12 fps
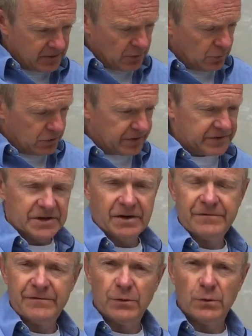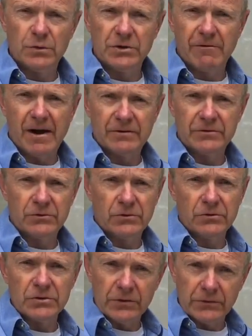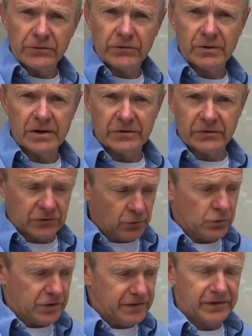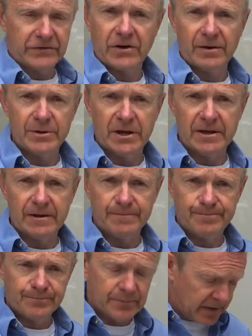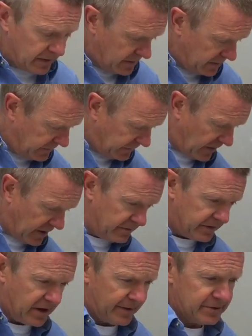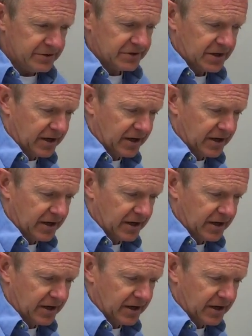All your stuff for your outdoor use is stored in this cupboard here. So the cupboard just